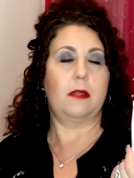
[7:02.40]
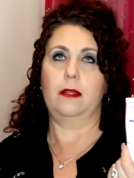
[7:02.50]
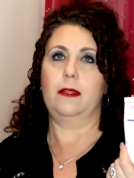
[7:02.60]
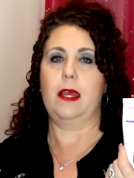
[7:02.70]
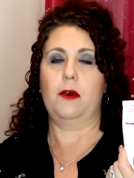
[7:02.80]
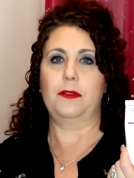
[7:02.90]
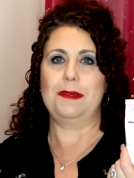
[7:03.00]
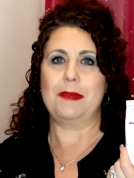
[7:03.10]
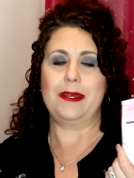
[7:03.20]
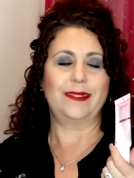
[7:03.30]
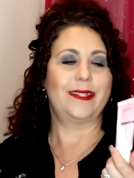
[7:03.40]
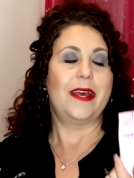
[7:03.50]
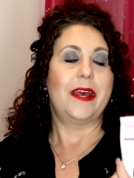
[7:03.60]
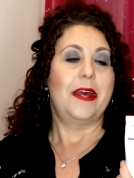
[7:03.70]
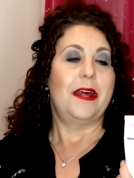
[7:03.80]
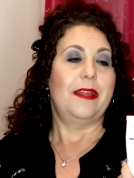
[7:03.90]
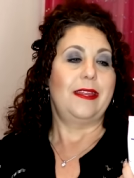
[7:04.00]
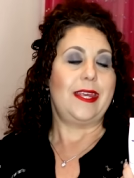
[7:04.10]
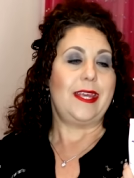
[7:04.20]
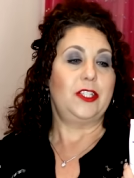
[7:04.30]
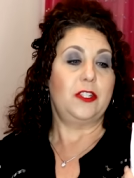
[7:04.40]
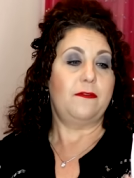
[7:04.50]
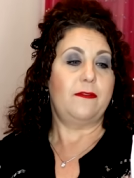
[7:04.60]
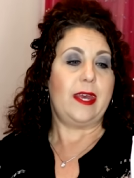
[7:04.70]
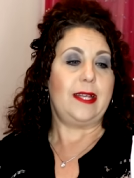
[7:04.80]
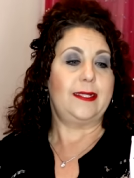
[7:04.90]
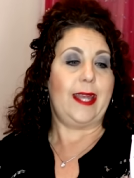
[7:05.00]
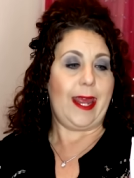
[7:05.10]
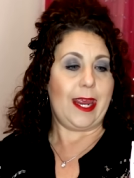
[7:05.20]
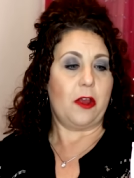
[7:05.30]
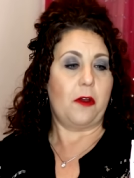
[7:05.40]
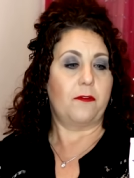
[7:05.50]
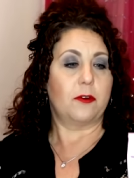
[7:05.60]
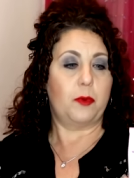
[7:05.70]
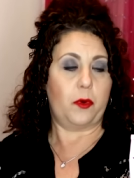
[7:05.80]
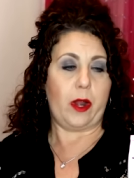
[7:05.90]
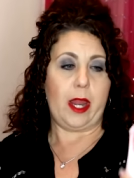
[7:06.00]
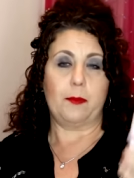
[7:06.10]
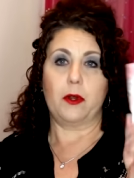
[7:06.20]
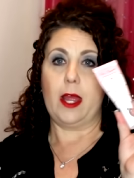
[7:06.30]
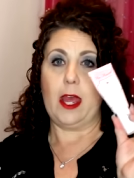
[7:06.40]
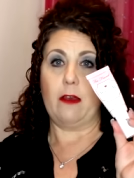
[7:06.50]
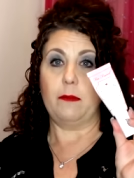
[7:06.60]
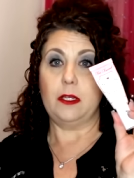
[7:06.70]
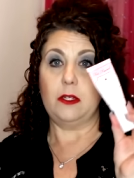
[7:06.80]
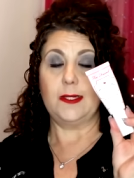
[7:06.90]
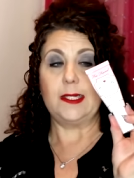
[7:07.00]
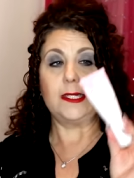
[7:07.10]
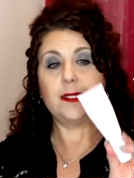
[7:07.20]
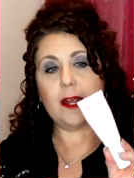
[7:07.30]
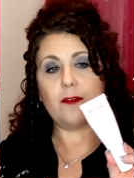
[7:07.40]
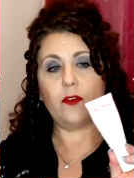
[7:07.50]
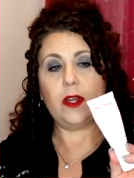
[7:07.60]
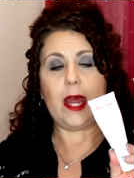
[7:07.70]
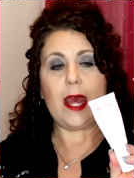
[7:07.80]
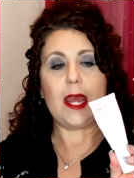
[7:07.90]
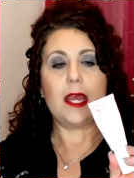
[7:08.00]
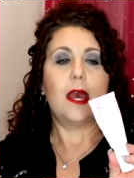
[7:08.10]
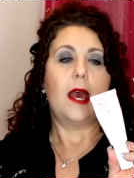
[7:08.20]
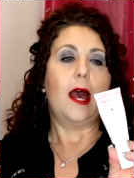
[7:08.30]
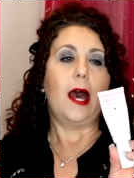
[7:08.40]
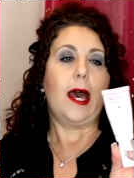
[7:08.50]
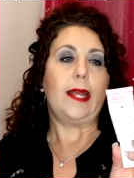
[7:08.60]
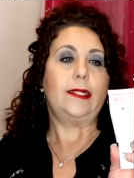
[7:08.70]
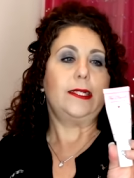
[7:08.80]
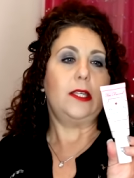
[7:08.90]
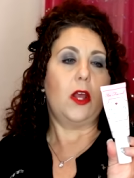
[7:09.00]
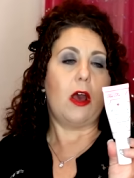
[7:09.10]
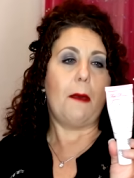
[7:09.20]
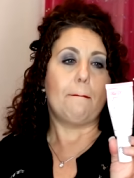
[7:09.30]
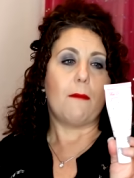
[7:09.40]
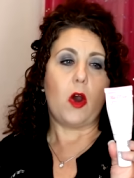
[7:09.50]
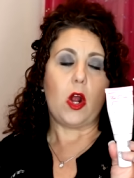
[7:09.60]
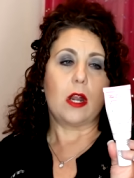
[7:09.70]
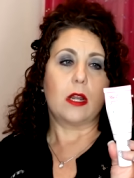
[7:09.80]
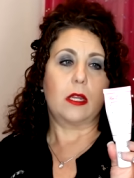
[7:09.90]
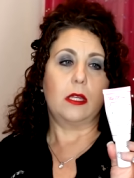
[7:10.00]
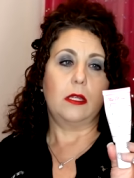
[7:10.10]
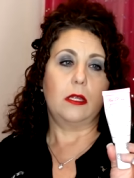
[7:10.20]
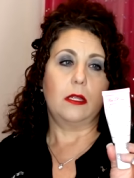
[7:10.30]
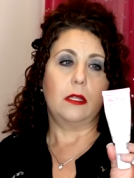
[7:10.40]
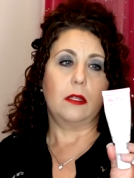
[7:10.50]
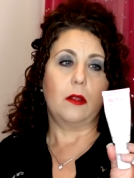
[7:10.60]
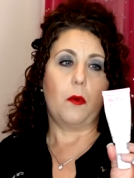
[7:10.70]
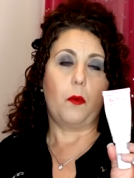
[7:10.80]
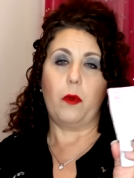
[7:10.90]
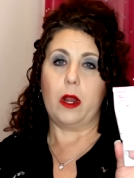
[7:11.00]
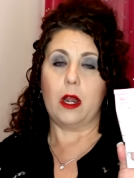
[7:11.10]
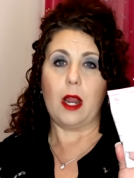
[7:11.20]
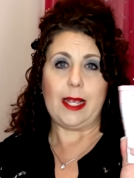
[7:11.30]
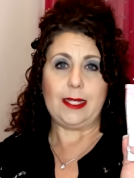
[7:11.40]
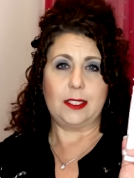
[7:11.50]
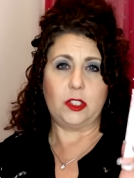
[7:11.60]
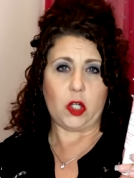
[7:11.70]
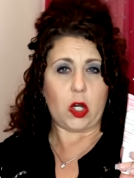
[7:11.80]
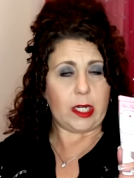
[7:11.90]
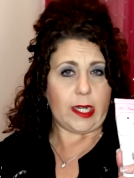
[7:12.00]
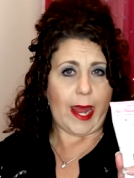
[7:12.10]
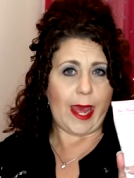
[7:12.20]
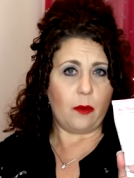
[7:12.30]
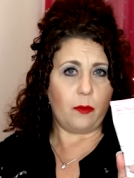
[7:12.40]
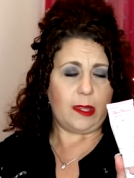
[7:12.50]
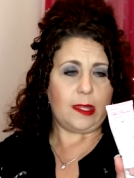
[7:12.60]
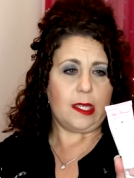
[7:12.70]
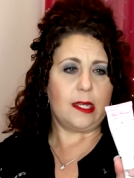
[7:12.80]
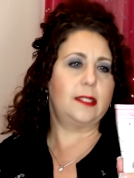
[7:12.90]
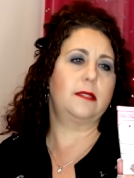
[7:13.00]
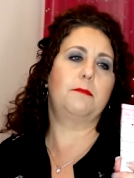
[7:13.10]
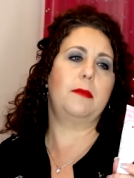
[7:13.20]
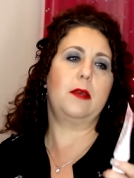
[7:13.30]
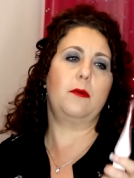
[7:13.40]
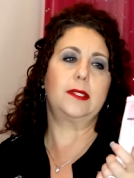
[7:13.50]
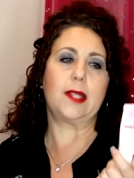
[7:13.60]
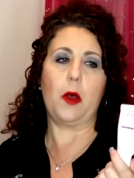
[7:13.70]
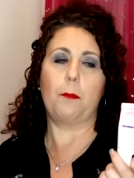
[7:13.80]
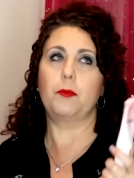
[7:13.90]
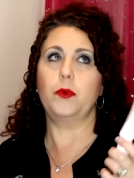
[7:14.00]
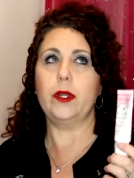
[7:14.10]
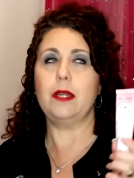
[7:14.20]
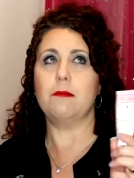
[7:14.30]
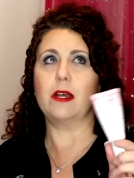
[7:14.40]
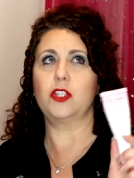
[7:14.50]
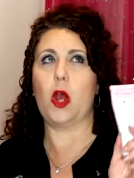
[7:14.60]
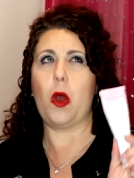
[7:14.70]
not the healthy mix, the Too Faced Hangover Primer. I have been using this every day. I did not mark where I started at with this. It was pretty much